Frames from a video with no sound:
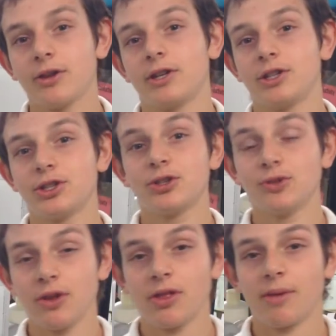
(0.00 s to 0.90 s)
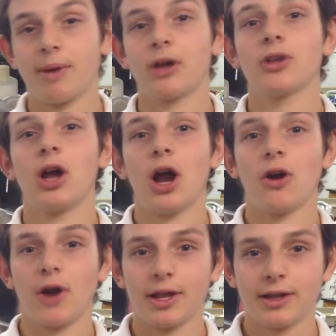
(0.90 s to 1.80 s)
to teach students about
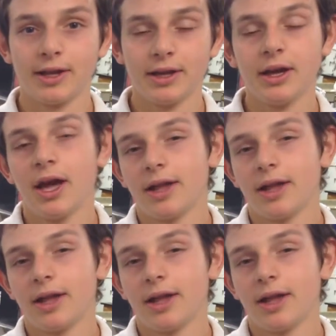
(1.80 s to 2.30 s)
heredity,